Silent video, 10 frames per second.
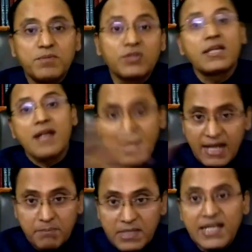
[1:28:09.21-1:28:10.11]
There are
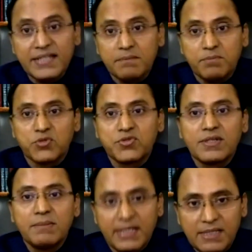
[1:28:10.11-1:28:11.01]
many other books,
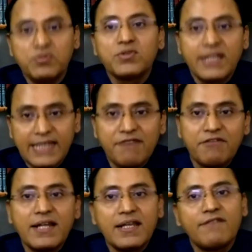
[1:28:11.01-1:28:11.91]
but the book that I've
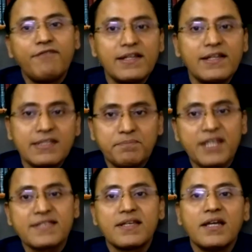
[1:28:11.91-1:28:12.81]
read and felt
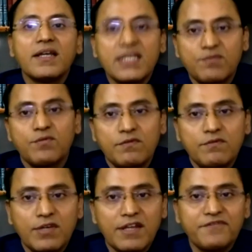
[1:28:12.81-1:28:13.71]
impressed is one
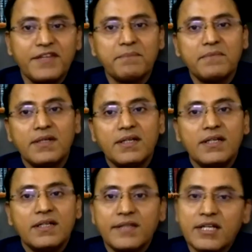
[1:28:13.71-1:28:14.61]
of them.
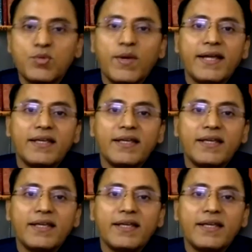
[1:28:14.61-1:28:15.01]
That's why,